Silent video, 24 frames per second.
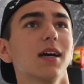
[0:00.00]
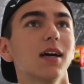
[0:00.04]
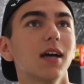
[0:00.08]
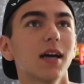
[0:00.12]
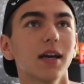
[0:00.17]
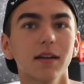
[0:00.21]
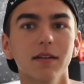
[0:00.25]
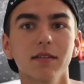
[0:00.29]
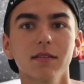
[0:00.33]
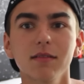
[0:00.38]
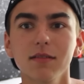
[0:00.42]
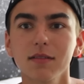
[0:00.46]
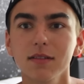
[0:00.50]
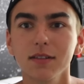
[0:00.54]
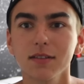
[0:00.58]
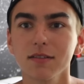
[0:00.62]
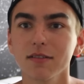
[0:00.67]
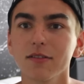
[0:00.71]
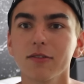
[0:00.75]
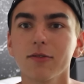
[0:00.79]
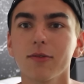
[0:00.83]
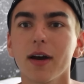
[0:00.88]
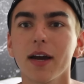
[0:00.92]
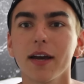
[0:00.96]
I
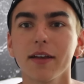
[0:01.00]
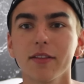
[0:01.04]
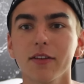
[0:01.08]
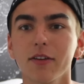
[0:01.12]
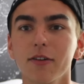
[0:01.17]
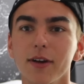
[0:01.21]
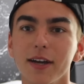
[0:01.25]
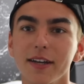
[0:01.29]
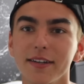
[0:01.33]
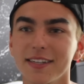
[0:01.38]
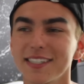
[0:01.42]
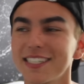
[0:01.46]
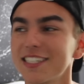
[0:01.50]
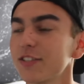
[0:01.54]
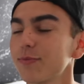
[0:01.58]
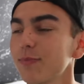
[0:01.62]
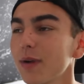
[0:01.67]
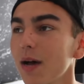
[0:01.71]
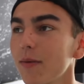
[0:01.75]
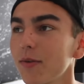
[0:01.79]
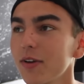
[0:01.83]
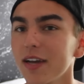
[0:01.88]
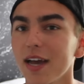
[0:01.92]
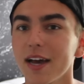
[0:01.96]
don't know why, the Great Danes
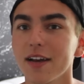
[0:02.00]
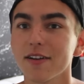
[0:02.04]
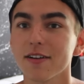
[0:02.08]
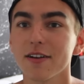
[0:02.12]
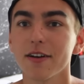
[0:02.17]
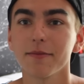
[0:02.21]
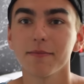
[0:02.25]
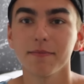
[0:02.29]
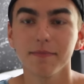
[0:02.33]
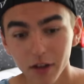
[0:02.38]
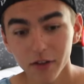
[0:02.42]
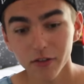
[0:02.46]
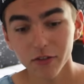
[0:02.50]
probably, I don't know.